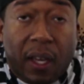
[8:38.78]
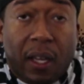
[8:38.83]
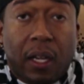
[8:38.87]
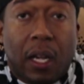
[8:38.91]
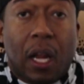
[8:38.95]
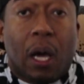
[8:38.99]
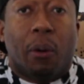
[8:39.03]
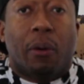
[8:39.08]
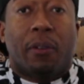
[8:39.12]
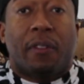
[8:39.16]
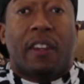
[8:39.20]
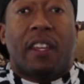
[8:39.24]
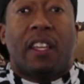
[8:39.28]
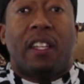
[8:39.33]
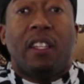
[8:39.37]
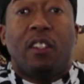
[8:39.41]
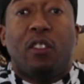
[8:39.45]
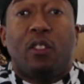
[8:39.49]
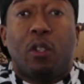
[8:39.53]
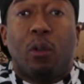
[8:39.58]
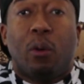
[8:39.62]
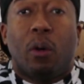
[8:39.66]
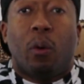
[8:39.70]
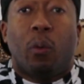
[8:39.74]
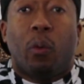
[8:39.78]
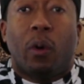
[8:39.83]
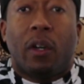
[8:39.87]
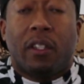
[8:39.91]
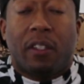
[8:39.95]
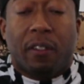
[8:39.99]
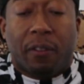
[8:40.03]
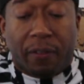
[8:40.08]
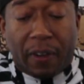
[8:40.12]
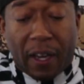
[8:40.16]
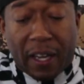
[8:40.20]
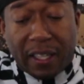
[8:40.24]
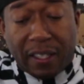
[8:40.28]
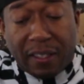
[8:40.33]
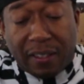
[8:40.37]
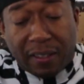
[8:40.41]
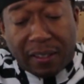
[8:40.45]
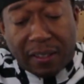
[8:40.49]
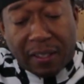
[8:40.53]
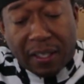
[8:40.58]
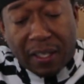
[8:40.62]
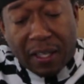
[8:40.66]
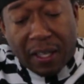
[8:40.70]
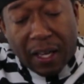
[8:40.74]
Now with any two-in-one
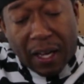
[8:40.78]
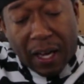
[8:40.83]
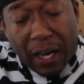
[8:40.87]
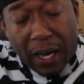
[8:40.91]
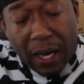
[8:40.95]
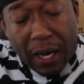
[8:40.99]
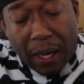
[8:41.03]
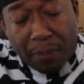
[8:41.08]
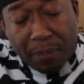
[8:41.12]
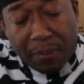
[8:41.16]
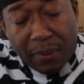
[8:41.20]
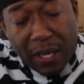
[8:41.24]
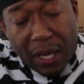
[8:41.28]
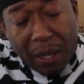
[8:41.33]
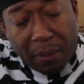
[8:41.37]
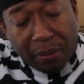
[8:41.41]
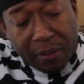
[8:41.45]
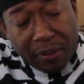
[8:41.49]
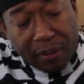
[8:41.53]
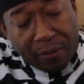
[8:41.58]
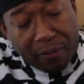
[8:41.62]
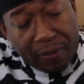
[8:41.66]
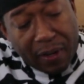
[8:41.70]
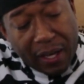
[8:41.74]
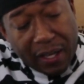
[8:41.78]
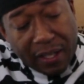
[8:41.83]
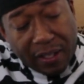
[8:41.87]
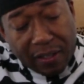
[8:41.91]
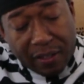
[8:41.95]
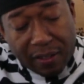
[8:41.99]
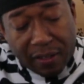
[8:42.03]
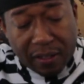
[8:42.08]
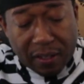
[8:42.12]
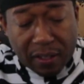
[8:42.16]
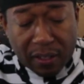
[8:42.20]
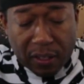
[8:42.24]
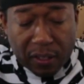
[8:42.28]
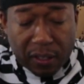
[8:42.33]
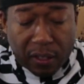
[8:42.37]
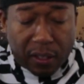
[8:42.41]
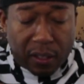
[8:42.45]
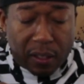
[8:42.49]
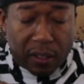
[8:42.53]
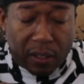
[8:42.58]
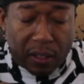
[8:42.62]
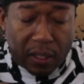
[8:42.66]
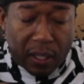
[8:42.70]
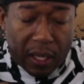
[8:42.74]
device, tablet device,
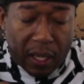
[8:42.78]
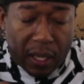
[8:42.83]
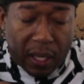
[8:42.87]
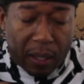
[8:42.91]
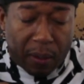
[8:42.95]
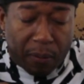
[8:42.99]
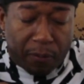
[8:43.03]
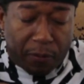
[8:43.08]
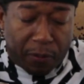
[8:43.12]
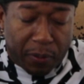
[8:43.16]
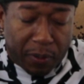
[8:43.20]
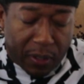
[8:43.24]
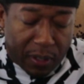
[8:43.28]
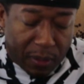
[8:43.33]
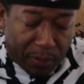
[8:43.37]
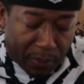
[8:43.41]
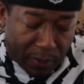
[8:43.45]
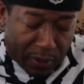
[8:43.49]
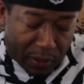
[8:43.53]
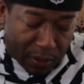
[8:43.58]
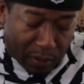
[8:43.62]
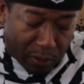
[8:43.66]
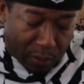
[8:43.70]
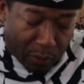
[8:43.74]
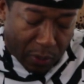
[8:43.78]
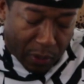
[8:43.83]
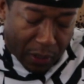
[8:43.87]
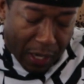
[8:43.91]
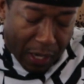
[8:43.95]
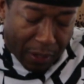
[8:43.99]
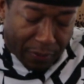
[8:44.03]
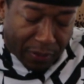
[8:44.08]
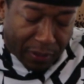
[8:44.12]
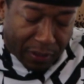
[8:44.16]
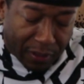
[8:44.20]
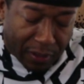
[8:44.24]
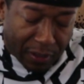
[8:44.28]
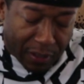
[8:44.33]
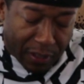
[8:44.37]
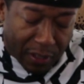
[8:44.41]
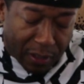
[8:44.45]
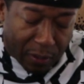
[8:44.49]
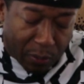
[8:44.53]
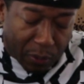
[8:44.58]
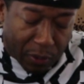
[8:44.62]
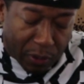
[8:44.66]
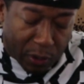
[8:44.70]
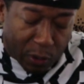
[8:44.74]
and for this particular one obviously
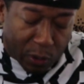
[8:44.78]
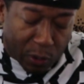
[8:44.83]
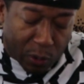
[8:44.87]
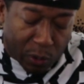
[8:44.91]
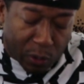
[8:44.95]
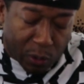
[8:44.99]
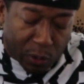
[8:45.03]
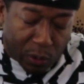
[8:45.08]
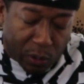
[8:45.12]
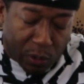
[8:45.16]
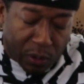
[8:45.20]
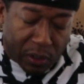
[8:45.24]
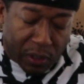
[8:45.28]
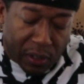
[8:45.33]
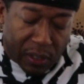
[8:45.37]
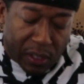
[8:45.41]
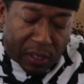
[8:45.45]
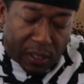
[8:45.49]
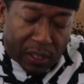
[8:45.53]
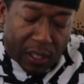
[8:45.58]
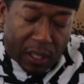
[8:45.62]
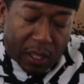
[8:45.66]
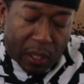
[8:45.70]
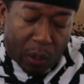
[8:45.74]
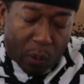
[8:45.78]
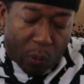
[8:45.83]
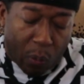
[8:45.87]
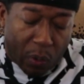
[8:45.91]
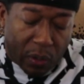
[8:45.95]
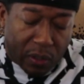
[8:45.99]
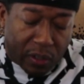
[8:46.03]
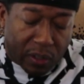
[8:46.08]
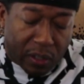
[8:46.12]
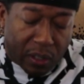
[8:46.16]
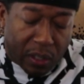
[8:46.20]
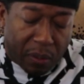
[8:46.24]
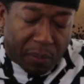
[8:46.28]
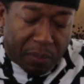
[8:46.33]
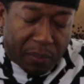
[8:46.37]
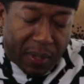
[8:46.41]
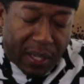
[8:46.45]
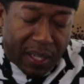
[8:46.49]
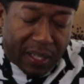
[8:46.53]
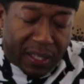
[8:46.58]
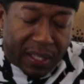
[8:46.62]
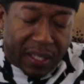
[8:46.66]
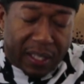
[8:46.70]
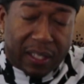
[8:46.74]
is with Google, what's going to
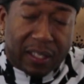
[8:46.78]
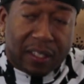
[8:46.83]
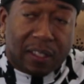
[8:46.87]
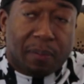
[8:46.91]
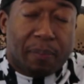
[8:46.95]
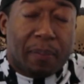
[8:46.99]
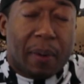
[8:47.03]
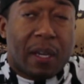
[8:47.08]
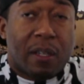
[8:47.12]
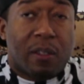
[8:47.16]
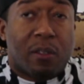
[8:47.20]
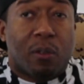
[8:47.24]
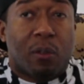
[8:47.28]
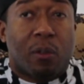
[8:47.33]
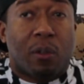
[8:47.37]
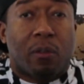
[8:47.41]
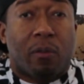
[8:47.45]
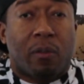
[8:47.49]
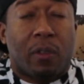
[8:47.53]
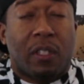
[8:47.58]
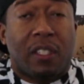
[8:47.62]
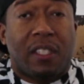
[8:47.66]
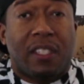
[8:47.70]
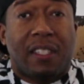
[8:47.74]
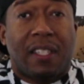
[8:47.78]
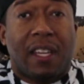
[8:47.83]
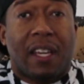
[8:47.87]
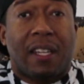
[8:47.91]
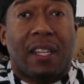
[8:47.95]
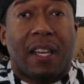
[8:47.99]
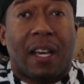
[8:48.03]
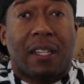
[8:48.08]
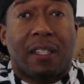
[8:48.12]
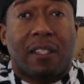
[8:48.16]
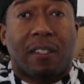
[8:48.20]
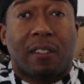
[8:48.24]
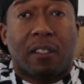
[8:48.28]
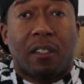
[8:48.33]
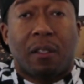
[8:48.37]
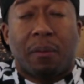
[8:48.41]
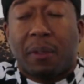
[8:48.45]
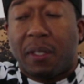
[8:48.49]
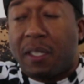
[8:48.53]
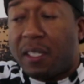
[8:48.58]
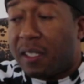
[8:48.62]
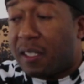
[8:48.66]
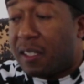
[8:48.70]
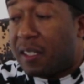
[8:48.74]
make it special or really stand out is going to
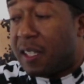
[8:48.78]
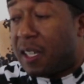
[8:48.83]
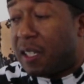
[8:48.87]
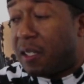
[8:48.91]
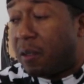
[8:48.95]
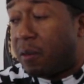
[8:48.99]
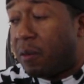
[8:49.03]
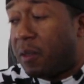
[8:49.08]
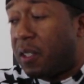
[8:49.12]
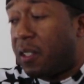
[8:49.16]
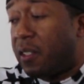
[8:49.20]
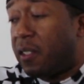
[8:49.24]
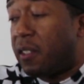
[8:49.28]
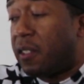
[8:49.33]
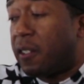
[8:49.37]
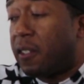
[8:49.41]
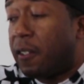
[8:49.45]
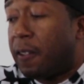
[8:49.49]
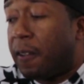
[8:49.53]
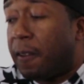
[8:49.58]
be the accessories.